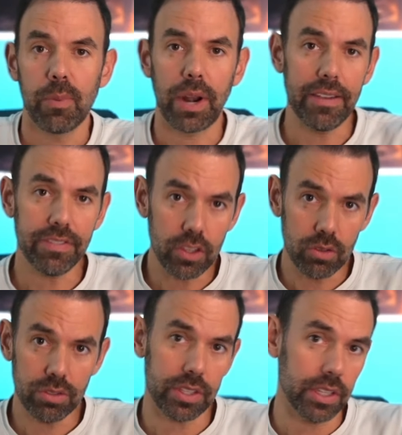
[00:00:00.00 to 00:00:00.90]
I've
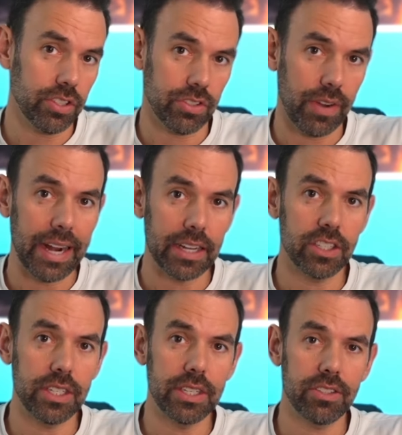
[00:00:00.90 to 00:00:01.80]
used this
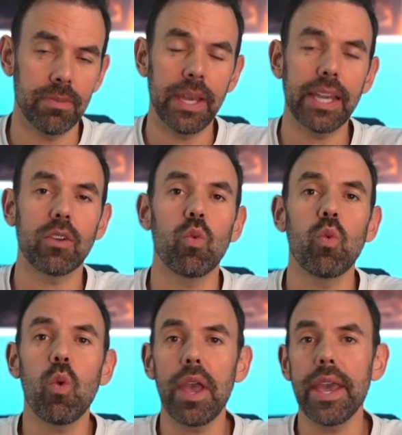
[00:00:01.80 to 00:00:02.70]
strategy to make
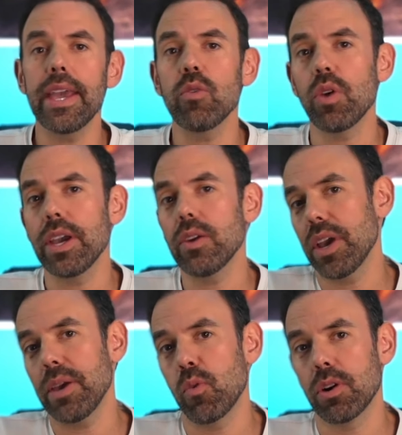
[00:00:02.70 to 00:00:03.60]
way, way,
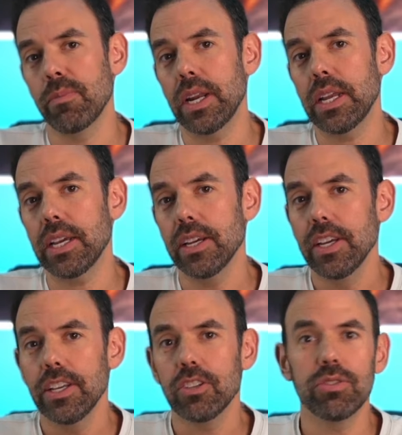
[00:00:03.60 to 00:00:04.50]
way more money
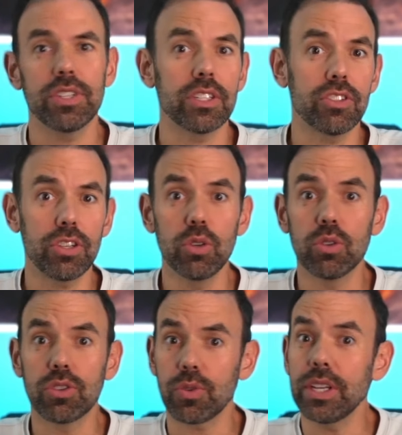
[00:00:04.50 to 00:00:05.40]
using
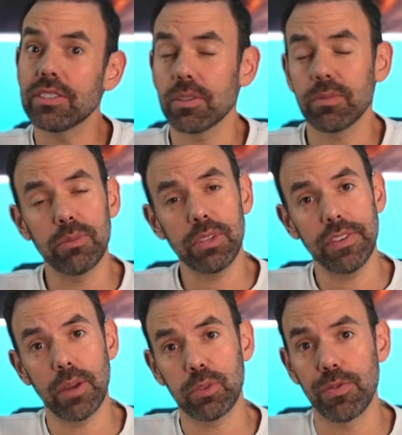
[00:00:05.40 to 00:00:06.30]
two, three, sometimes
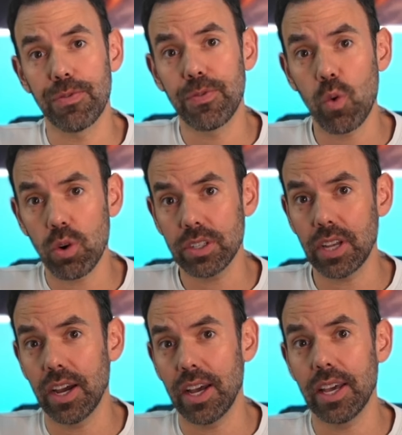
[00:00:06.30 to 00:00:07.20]
even up to four
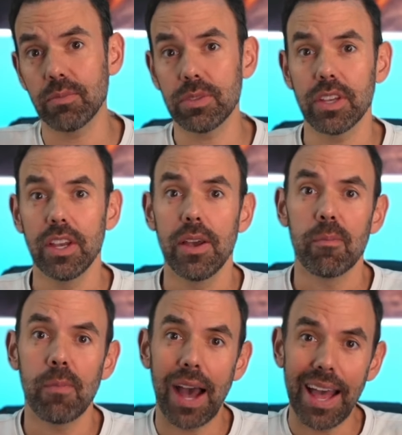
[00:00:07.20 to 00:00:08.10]
times
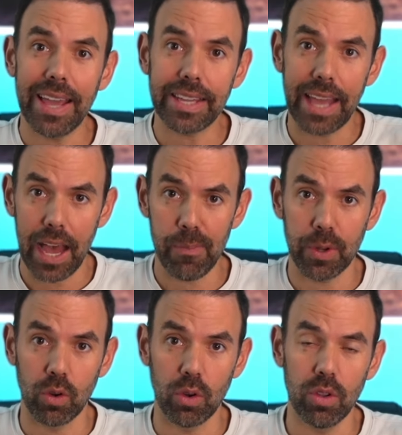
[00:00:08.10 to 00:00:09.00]
my
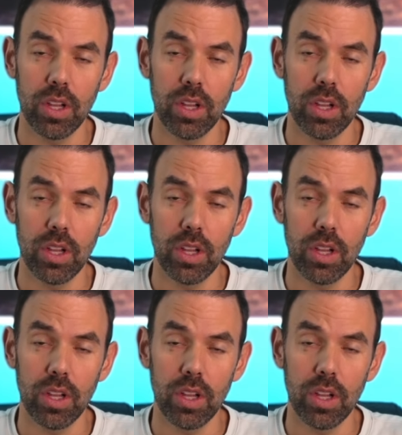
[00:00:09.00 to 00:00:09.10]
capital